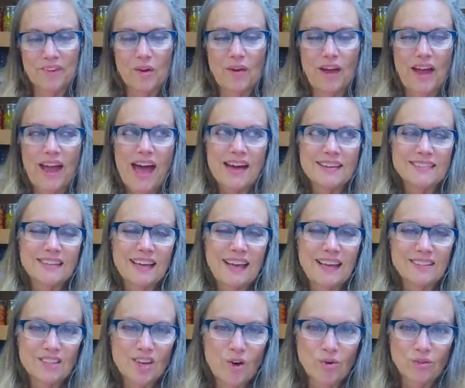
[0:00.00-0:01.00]
okay, I say
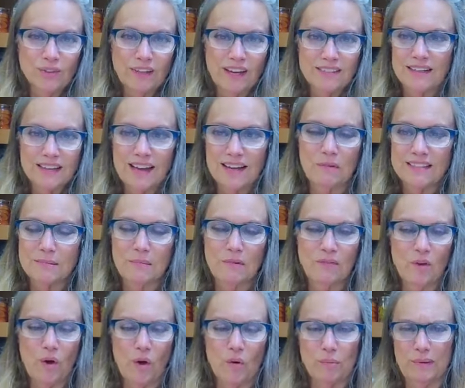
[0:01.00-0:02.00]
it's cold outside. Some
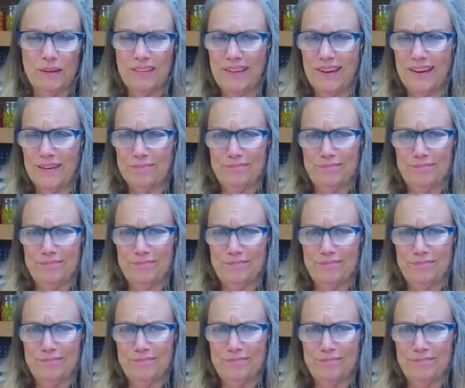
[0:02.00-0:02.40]
of y'all would be like,